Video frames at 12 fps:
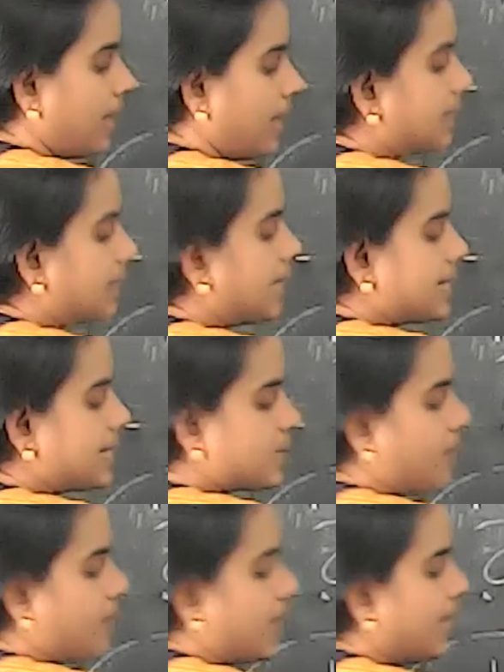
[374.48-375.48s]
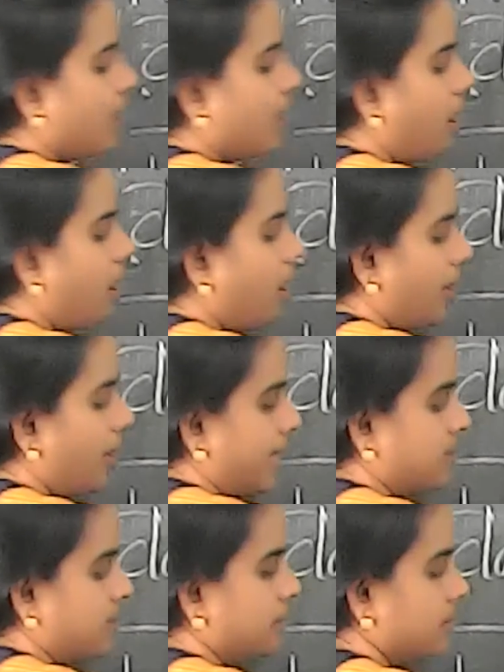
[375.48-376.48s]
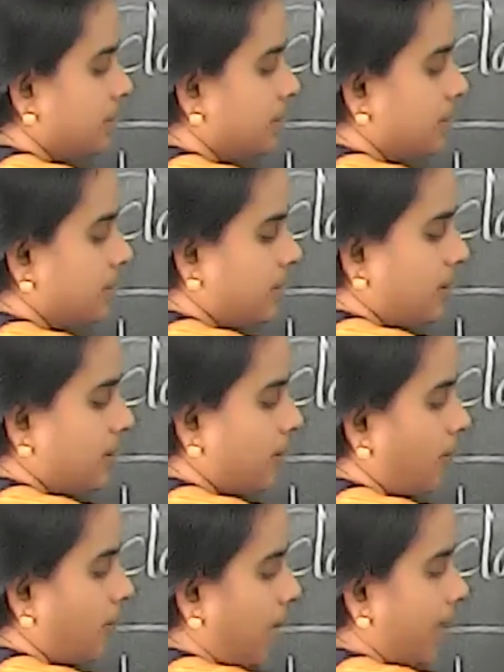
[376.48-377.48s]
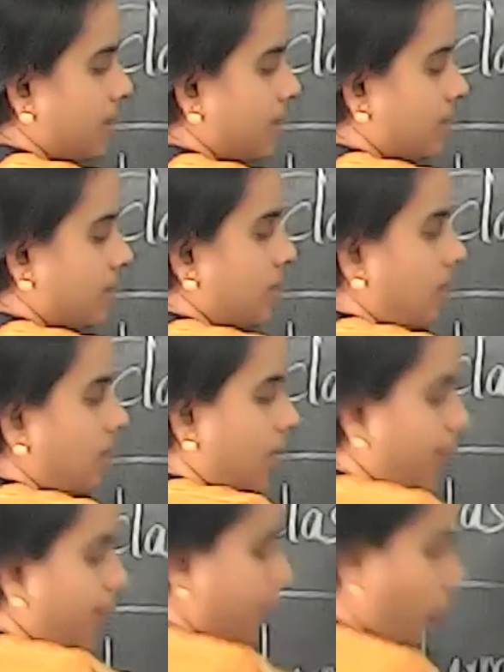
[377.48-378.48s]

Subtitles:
it gets very hardened. Okay, hard